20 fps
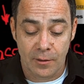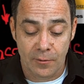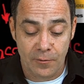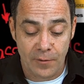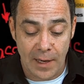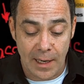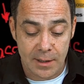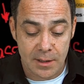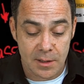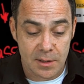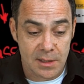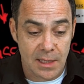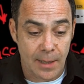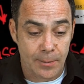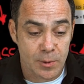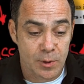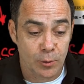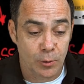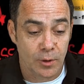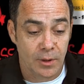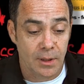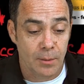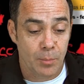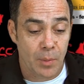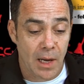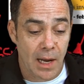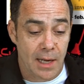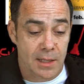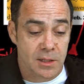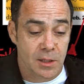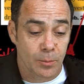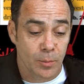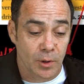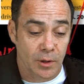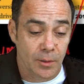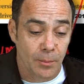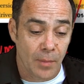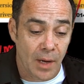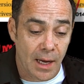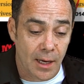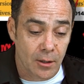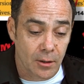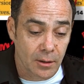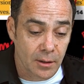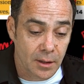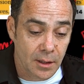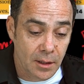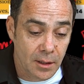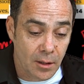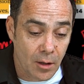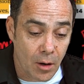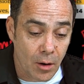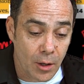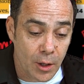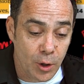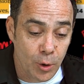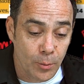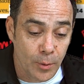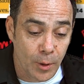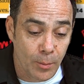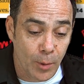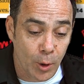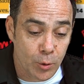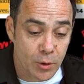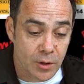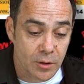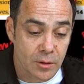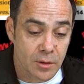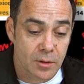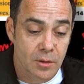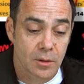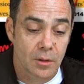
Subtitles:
in fact, it's absolutely impossible to model, are human emotions.